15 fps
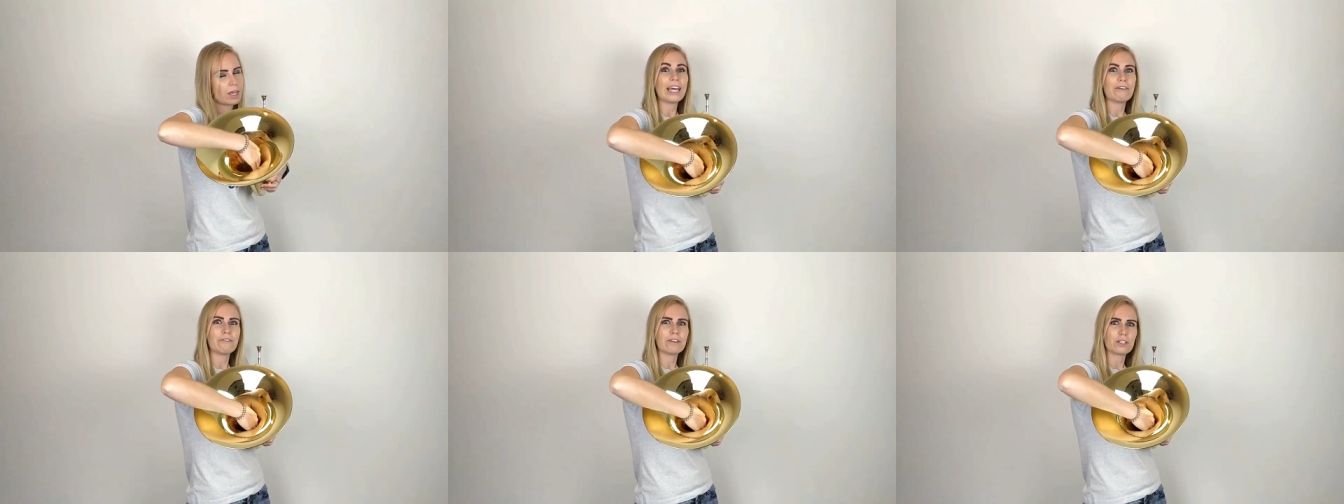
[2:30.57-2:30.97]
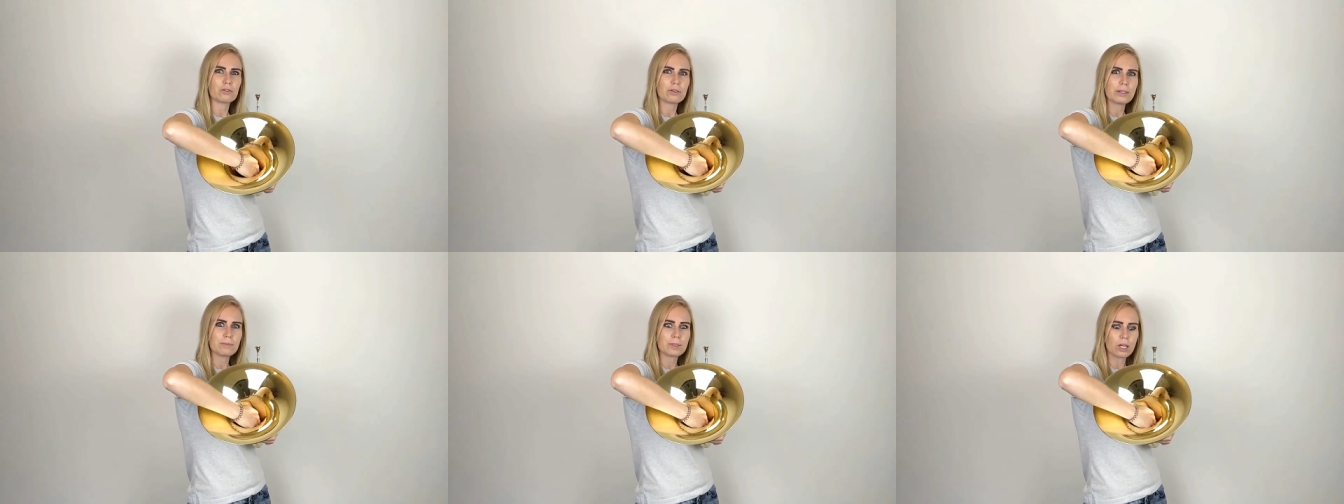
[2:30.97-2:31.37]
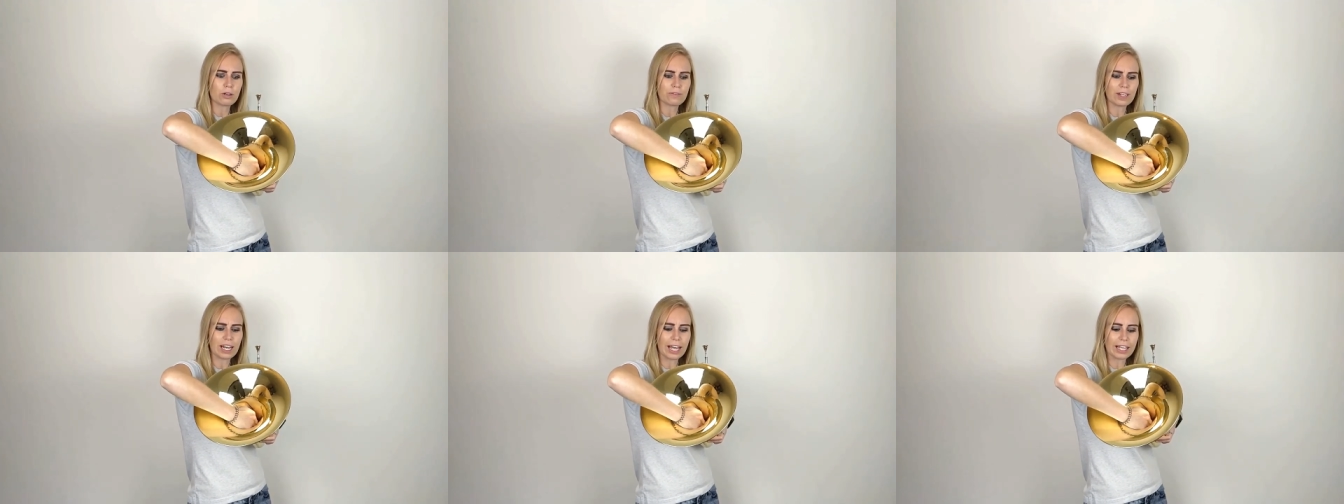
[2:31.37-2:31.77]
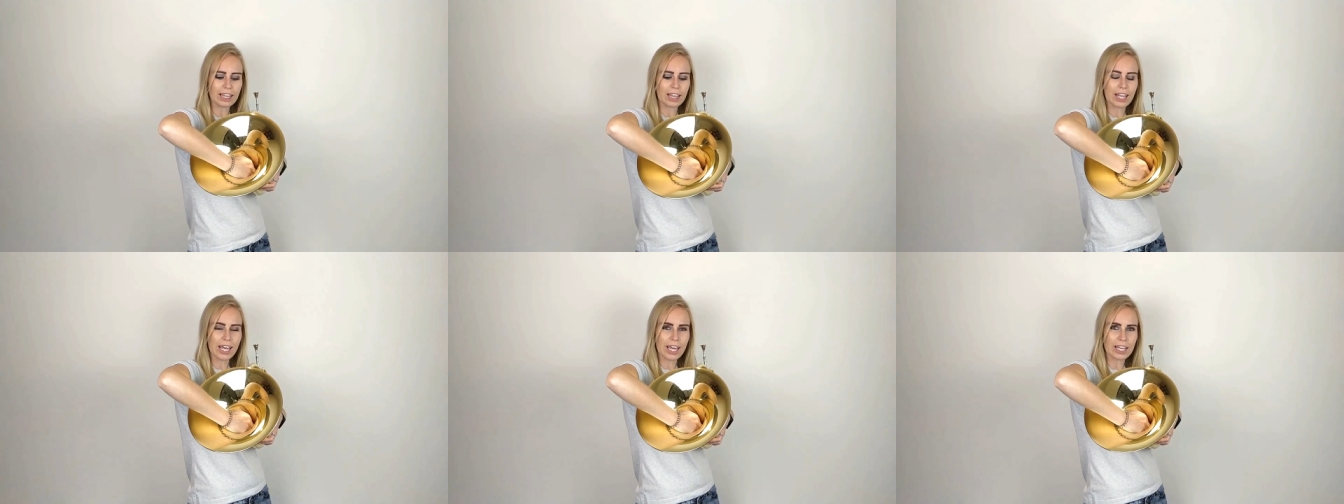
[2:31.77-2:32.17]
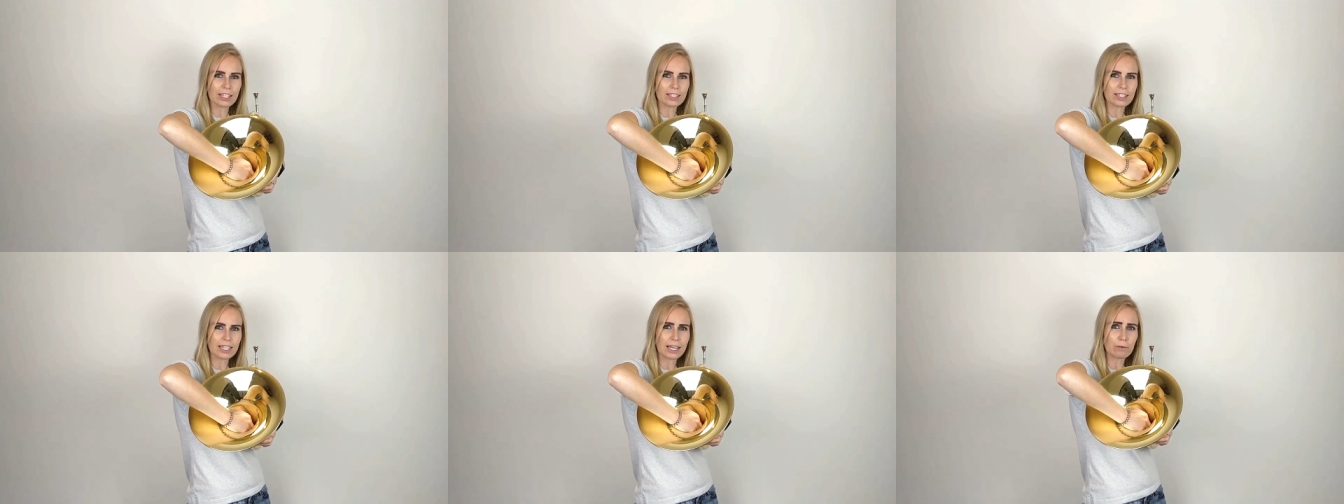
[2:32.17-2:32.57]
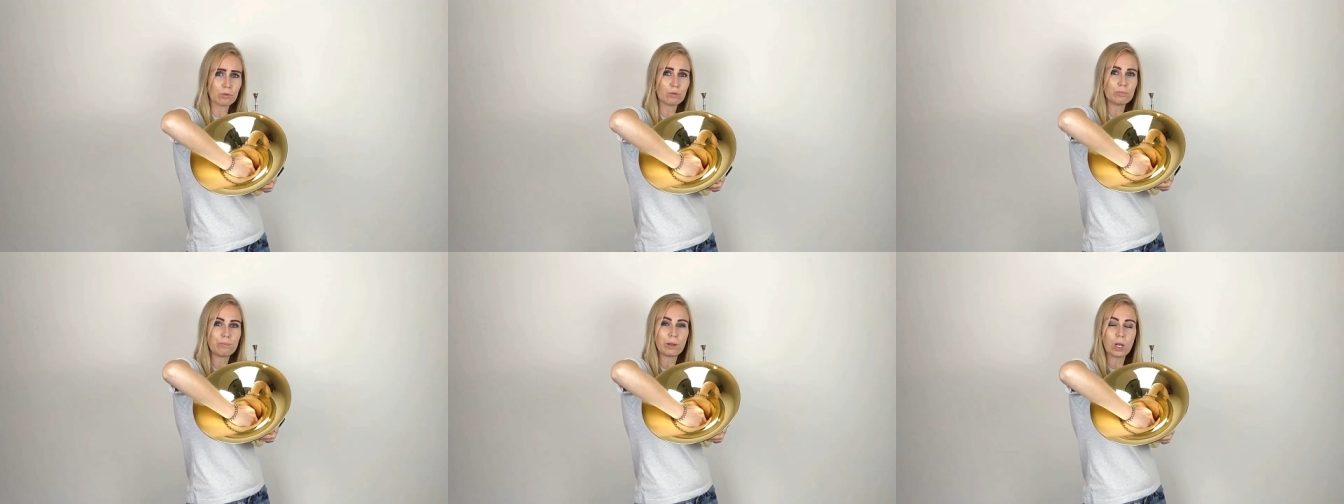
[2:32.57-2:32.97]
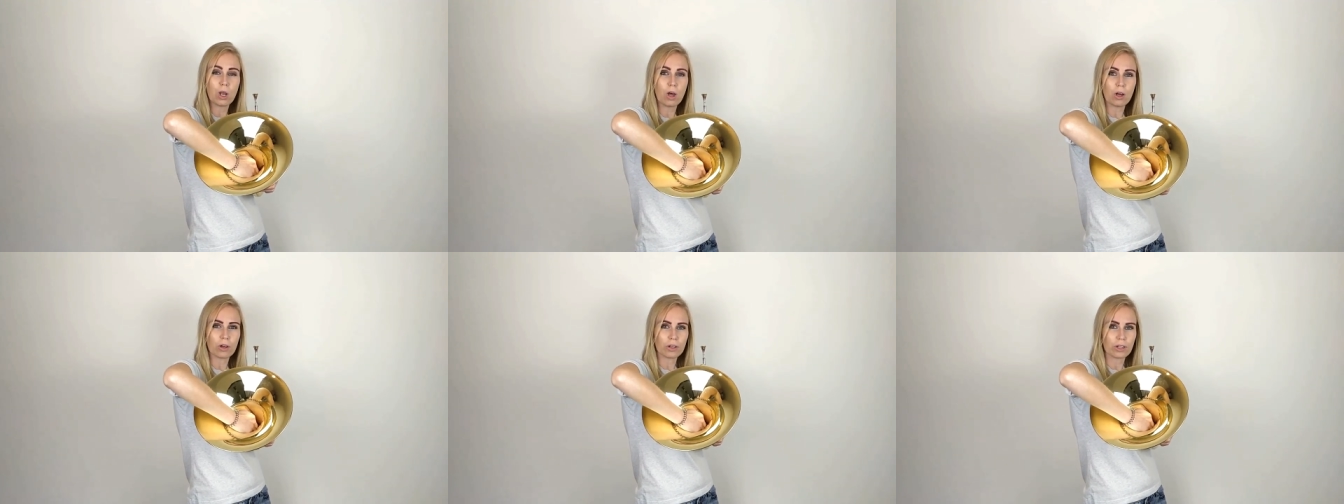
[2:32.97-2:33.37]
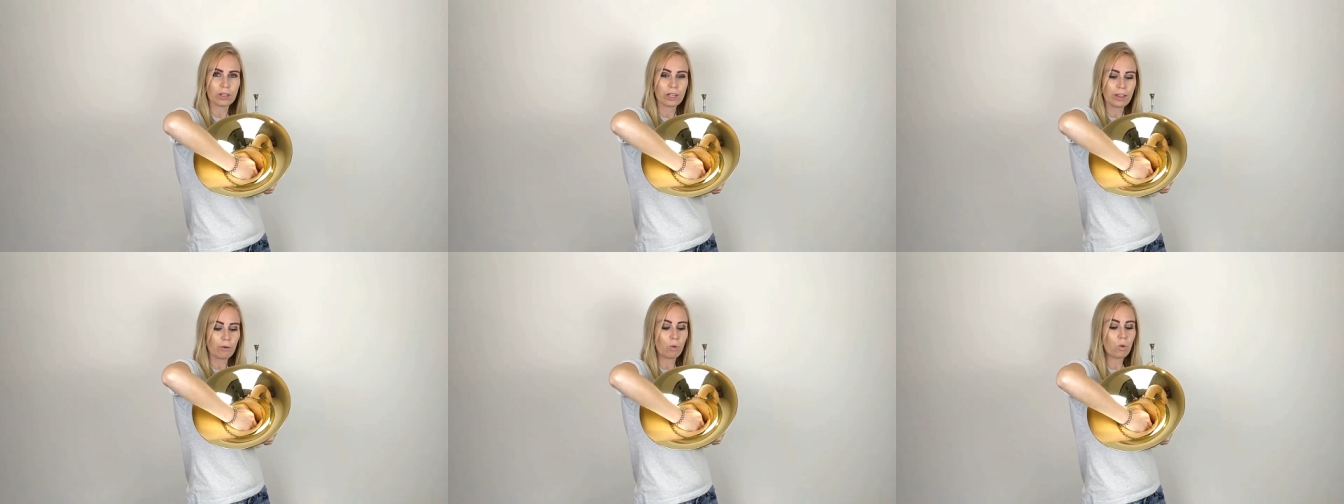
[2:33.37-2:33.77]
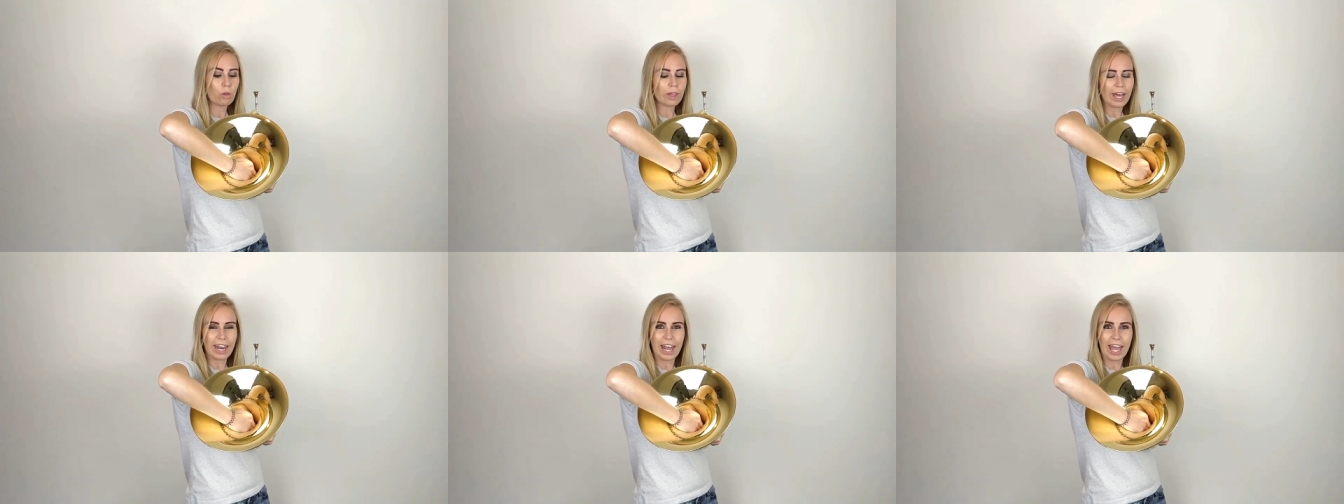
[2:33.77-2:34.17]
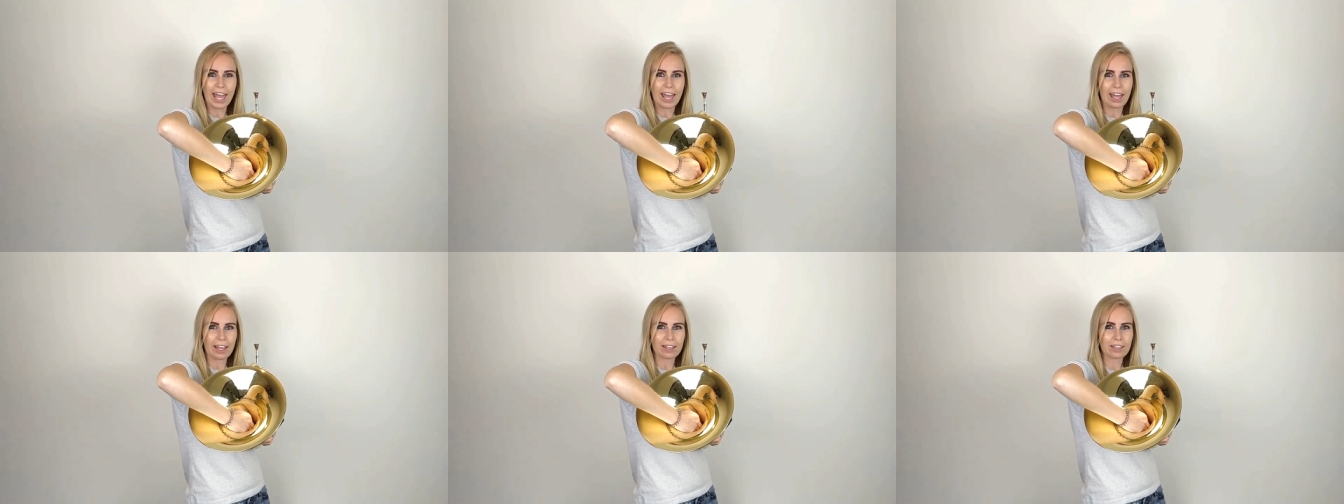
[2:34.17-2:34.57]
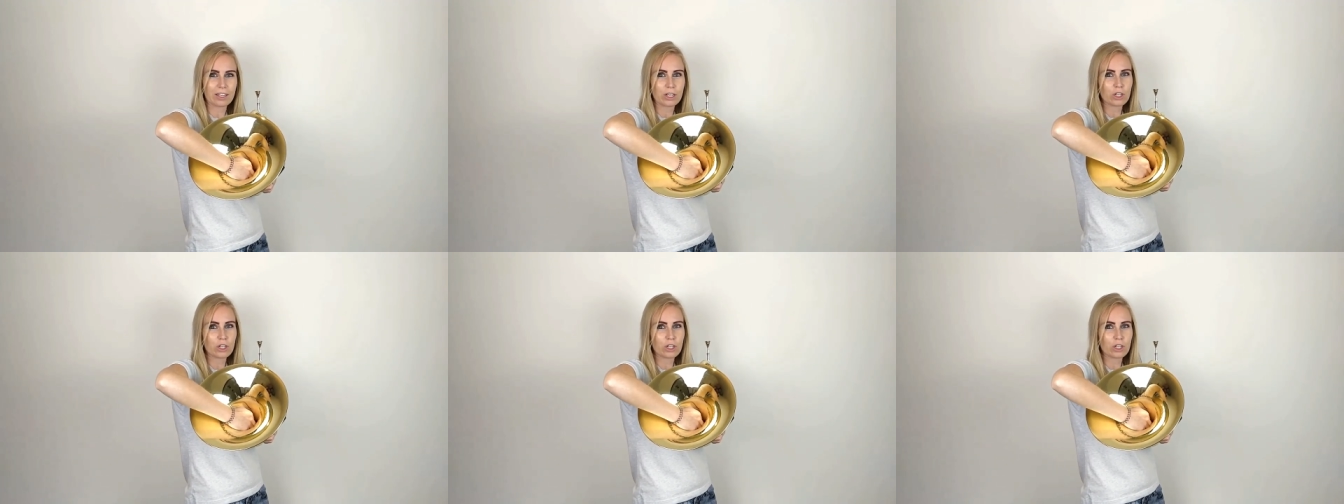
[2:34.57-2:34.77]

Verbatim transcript: if it creeps over like this, it will block all the air